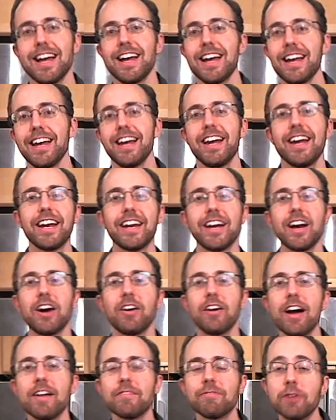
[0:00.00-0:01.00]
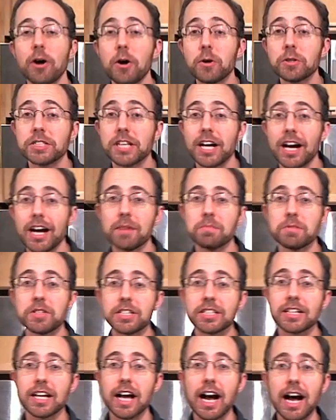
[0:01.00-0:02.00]
Hey, all right, folks, I'm
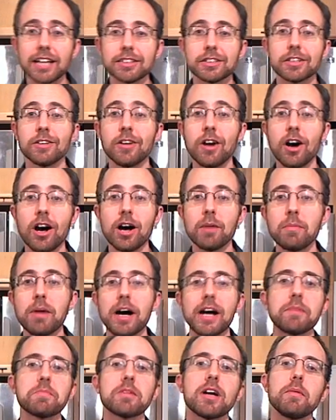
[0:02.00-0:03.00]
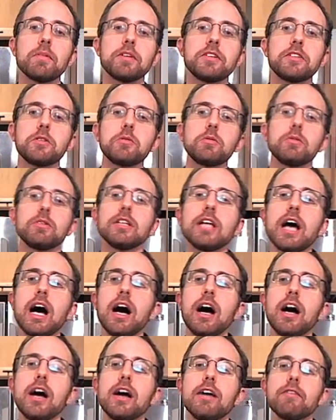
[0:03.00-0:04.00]
Scott Klom. I'm coming to you
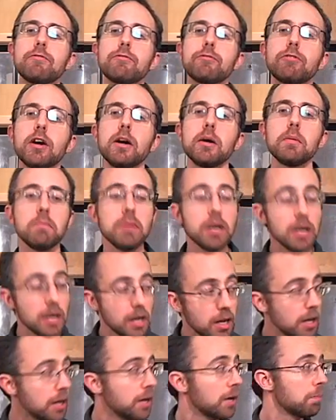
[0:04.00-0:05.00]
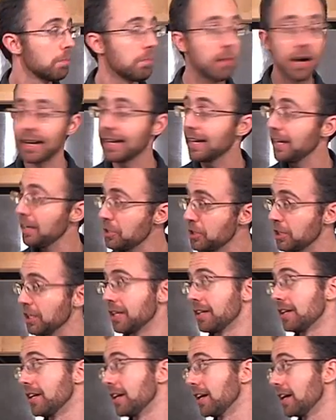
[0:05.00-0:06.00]
live from my
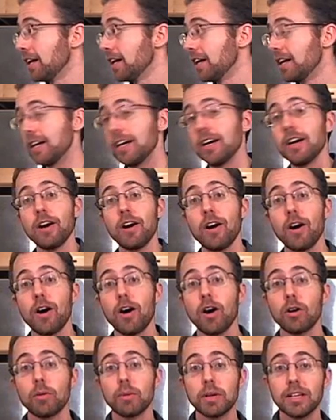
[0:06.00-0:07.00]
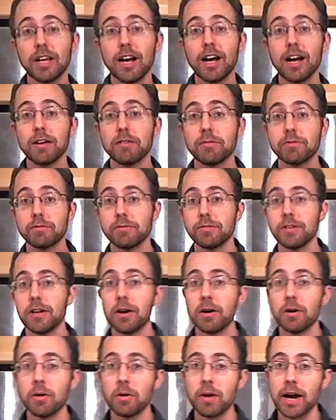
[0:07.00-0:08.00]
kitchen. Are we live?
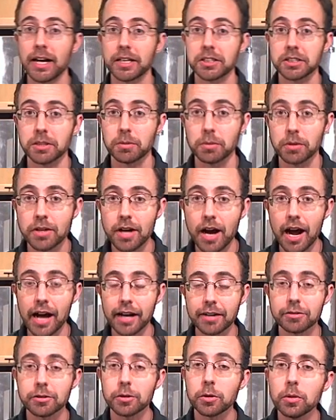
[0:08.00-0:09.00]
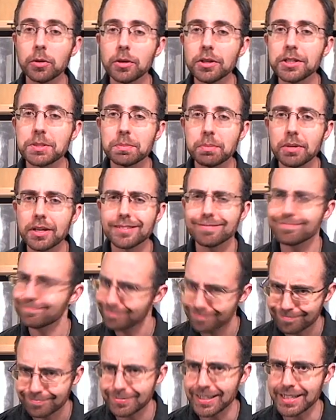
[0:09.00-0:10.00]
No, actually, we're not, of course, but
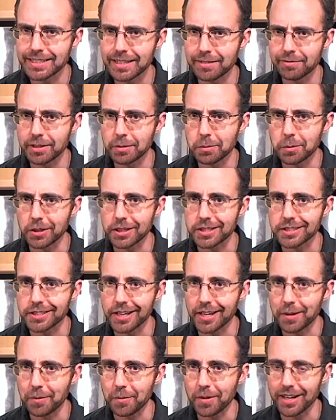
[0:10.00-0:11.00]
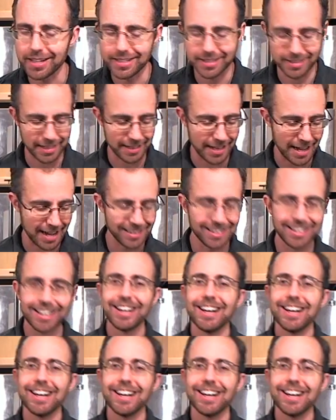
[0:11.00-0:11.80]
doesn't it feel more exciting when I say that?